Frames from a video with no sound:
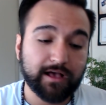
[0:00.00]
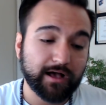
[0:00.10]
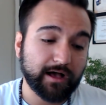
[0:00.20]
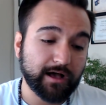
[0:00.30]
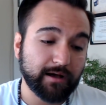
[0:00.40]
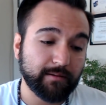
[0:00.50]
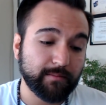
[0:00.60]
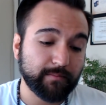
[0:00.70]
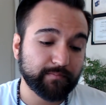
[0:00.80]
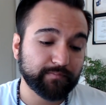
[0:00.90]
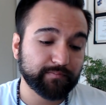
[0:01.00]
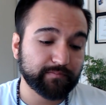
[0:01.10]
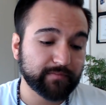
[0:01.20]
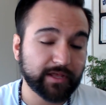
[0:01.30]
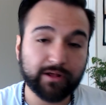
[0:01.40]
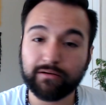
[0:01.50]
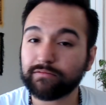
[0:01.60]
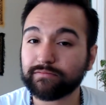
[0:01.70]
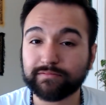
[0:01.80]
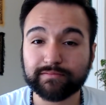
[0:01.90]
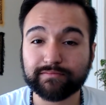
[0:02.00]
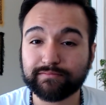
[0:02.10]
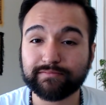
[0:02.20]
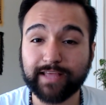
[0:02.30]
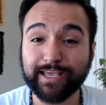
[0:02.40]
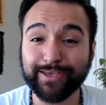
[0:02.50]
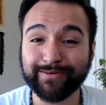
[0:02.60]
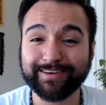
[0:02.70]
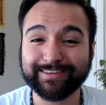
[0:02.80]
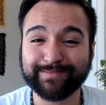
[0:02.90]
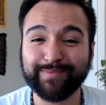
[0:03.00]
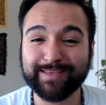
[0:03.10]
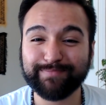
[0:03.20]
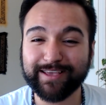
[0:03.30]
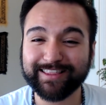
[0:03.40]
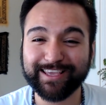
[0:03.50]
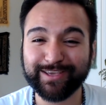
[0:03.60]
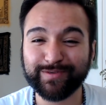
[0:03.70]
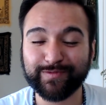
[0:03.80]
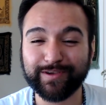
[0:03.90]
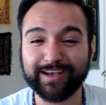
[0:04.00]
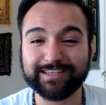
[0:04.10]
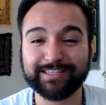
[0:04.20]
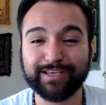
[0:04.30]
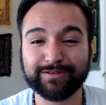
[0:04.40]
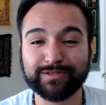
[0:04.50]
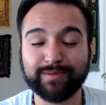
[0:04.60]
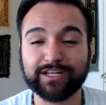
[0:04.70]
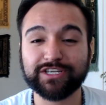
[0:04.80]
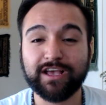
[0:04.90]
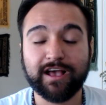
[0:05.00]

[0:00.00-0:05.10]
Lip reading: Um, you know, thank you. Big thank you for you guys. Thank you so much.